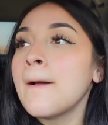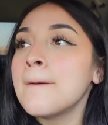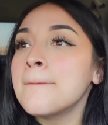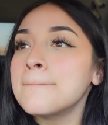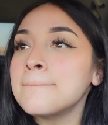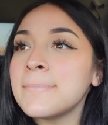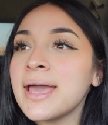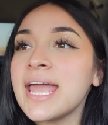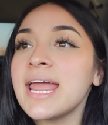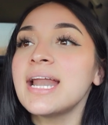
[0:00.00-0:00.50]

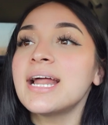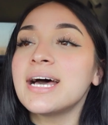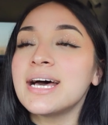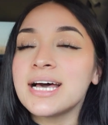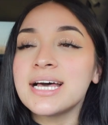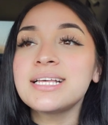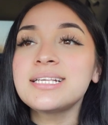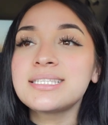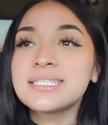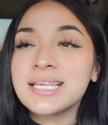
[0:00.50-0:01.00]
made
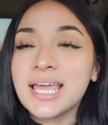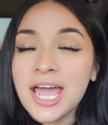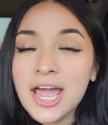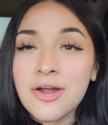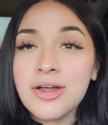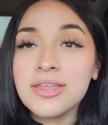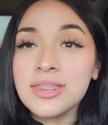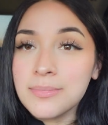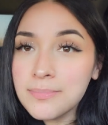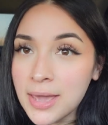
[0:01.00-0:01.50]
us
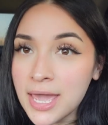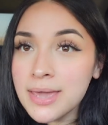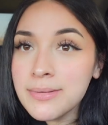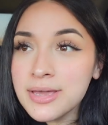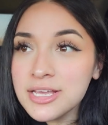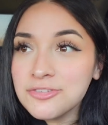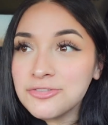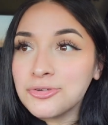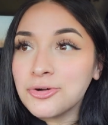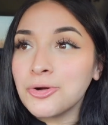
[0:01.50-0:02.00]
carry the
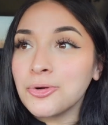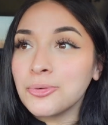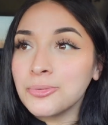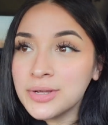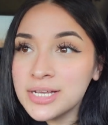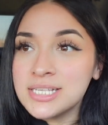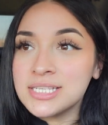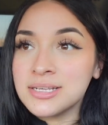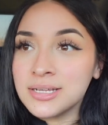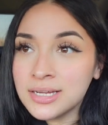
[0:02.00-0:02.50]
baby for a
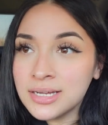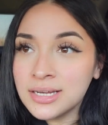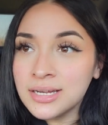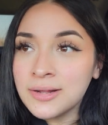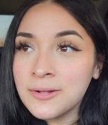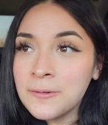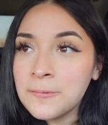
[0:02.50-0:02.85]
reason.